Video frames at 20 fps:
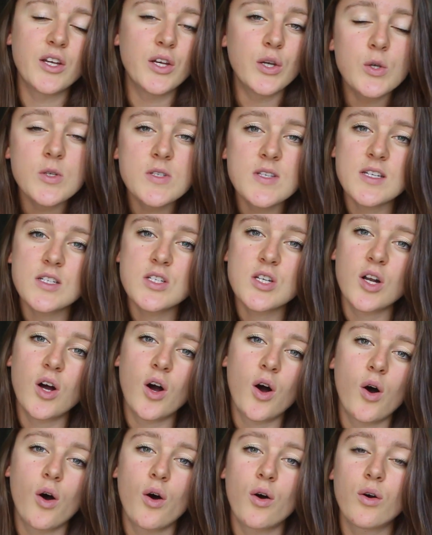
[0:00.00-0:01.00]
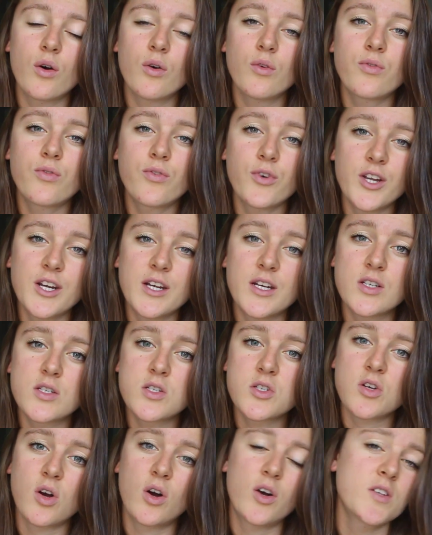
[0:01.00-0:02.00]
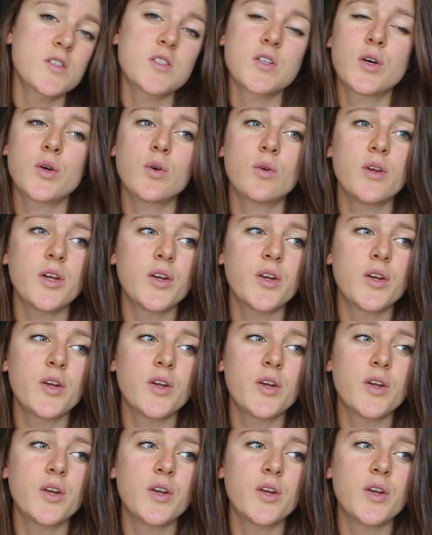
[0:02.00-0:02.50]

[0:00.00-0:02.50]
usage law of footage also,